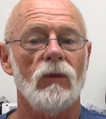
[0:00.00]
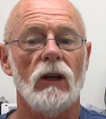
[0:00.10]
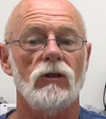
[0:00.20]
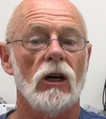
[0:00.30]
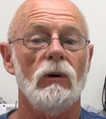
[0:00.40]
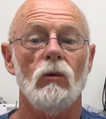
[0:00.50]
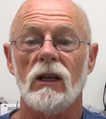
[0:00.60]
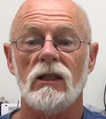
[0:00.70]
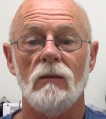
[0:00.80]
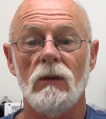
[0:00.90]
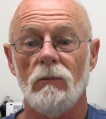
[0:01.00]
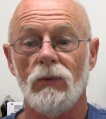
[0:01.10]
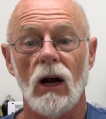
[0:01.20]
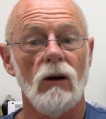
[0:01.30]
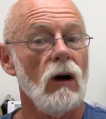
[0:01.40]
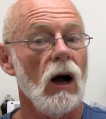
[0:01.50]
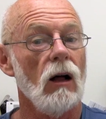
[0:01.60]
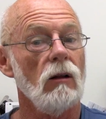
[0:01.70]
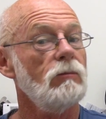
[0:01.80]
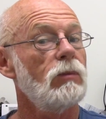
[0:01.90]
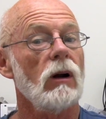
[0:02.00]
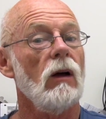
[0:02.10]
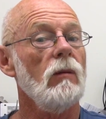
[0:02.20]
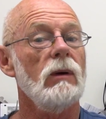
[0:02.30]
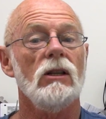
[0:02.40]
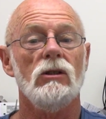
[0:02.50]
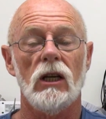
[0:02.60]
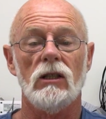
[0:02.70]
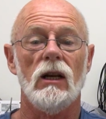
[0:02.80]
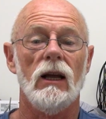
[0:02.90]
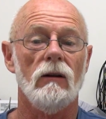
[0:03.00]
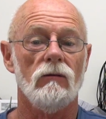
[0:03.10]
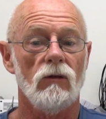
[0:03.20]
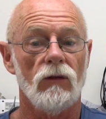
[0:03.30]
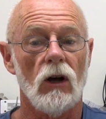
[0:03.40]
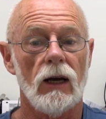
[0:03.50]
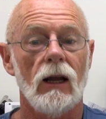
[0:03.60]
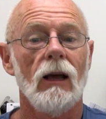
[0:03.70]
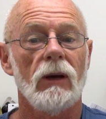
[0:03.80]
if Jumper want to send me a Pro, I'll put it on the bench, test it out, fly it.